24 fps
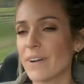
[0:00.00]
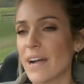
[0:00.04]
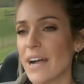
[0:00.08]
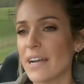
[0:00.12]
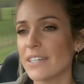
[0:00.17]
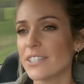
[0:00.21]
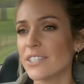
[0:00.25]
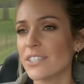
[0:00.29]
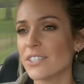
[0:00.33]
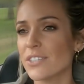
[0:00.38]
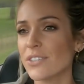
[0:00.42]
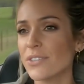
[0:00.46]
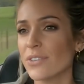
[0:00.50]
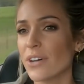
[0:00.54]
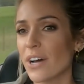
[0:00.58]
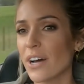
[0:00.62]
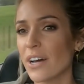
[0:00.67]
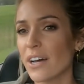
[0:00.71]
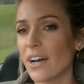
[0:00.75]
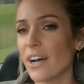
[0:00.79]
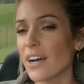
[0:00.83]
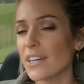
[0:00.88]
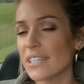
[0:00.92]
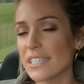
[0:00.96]
I just don't,
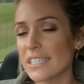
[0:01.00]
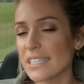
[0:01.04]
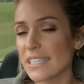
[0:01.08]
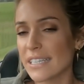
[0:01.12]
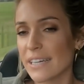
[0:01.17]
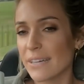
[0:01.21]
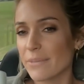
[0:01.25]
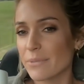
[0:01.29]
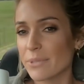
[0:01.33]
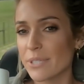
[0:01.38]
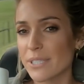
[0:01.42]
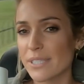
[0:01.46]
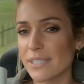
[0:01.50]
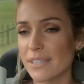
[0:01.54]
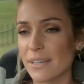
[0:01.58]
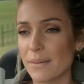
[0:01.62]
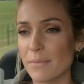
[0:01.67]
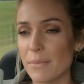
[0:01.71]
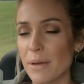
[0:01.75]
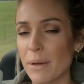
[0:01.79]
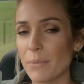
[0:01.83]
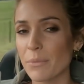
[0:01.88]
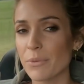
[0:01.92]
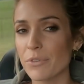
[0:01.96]
honestly, I'm
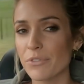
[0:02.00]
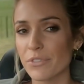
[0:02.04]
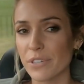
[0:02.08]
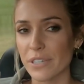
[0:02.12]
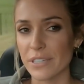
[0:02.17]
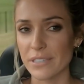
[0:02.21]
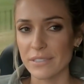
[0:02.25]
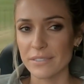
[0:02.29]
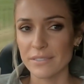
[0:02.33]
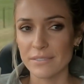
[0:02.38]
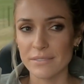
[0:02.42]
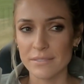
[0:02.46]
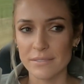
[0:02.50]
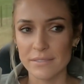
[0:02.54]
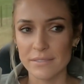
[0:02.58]
not moving.